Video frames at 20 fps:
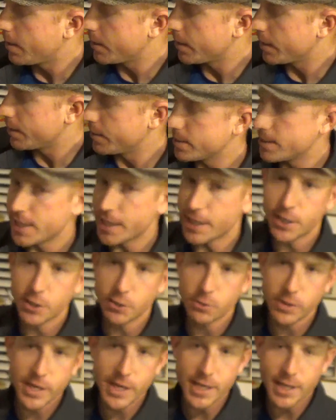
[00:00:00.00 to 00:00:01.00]
then the second
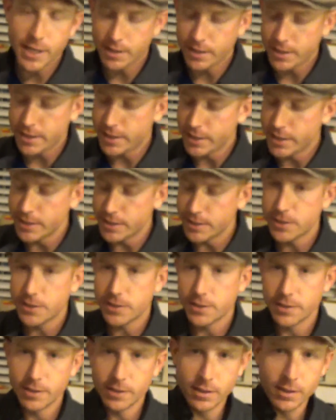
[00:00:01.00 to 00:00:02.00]
ingredient
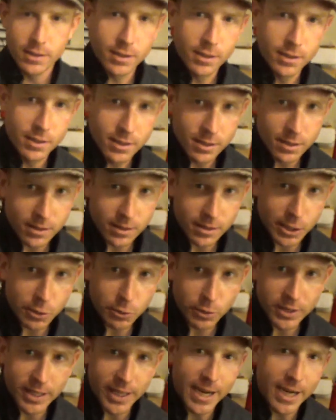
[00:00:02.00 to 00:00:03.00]
is
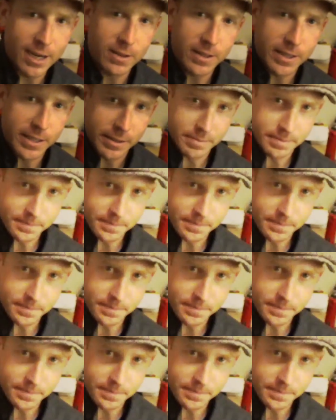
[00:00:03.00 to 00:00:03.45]
liquid lanolin.